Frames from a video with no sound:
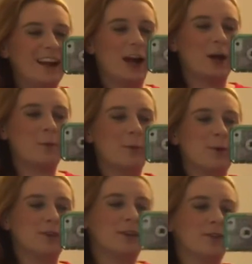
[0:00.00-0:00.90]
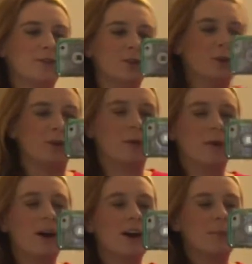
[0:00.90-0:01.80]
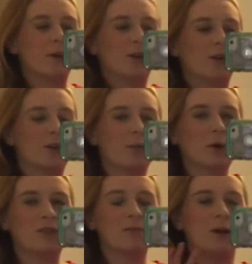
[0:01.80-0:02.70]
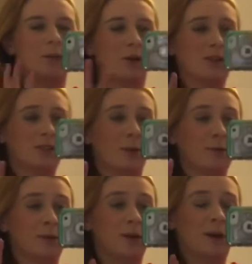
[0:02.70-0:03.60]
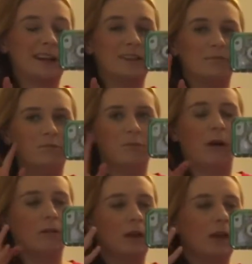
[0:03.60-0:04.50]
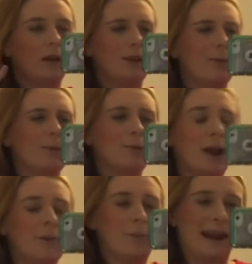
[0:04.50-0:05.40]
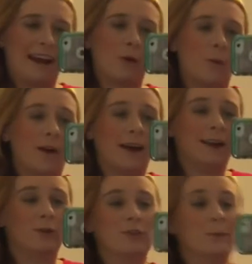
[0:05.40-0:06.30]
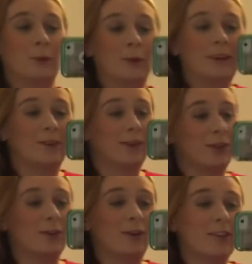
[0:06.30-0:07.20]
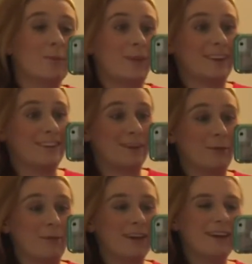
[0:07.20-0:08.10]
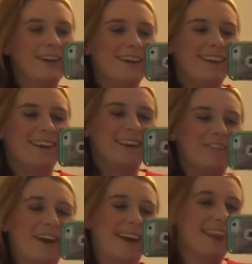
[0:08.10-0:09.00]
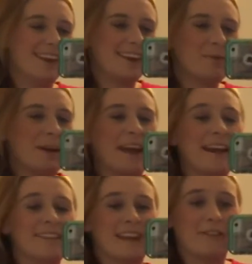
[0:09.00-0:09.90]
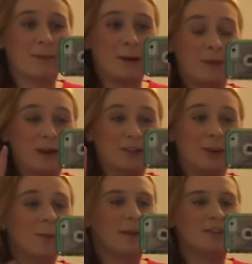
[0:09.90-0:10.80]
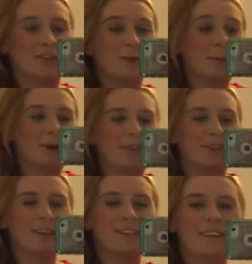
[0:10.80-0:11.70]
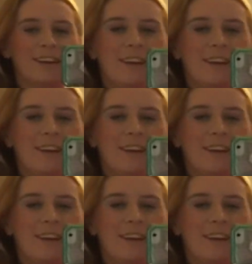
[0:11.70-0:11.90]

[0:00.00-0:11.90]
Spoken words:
I bought it for work because most of my work tops were quite, well, they're kind of black or white and it's really boring, so I thought I'd spice it up a bit with this. But again, it doesn't have to be a work top, it's just my preference.